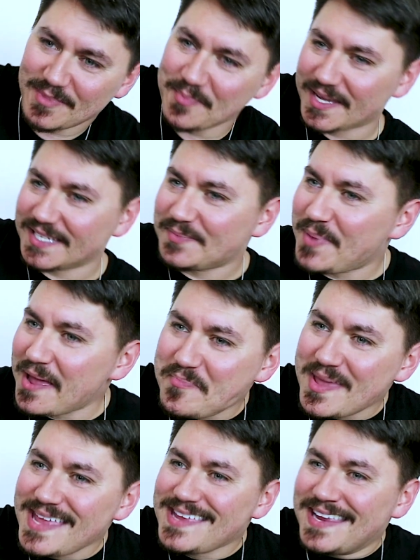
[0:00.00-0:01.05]
My biggest pet
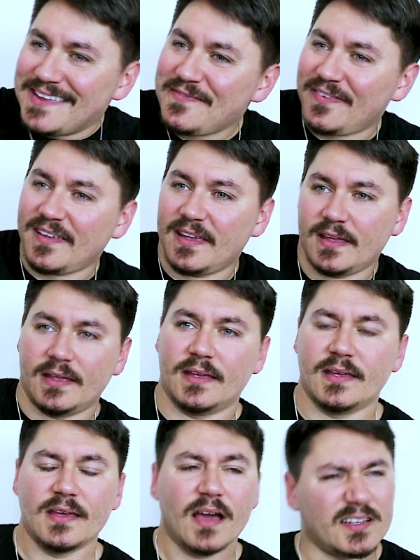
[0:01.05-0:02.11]
peeve?
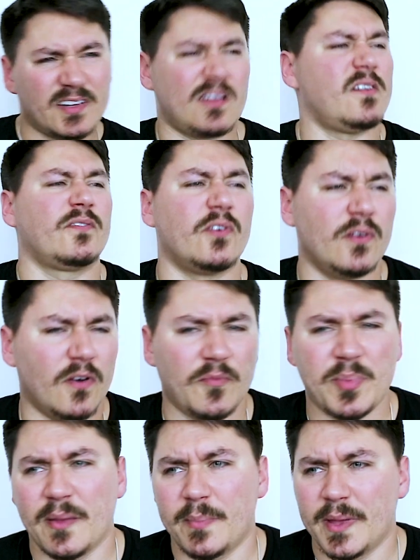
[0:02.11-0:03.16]
I don't know, I've got a lot of
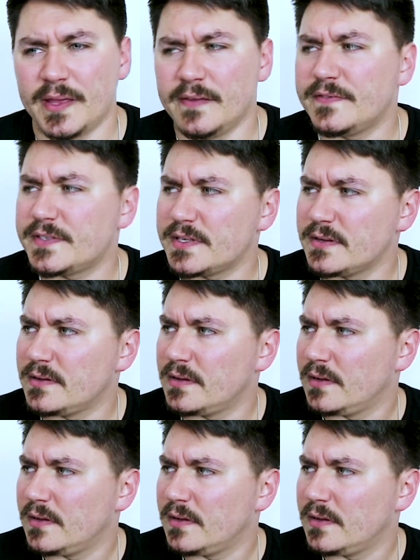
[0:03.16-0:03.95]
pet peeves.